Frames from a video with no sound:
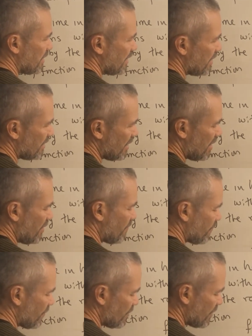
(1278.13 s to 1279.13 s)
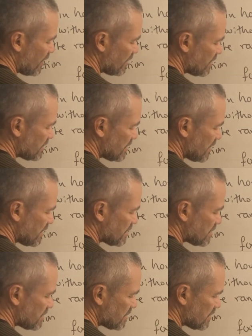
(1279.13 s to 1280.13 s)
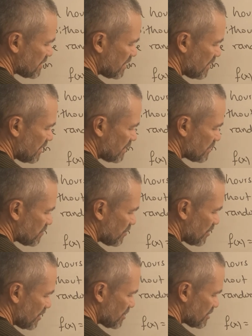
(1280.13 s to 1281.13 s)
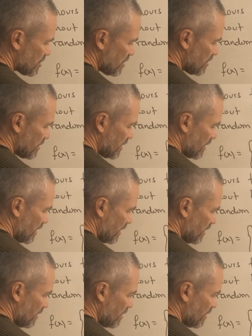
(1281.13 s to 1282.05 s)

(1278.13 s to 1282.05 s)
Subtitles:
then after that is just an exponential decay.